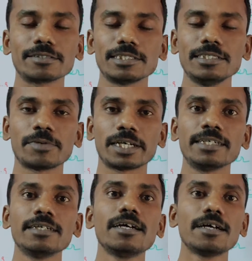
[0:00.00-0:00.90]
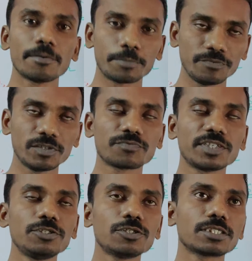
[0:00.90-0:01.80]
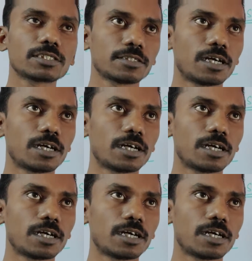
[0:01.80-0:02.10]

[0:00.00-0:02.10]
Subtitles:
see my previous videos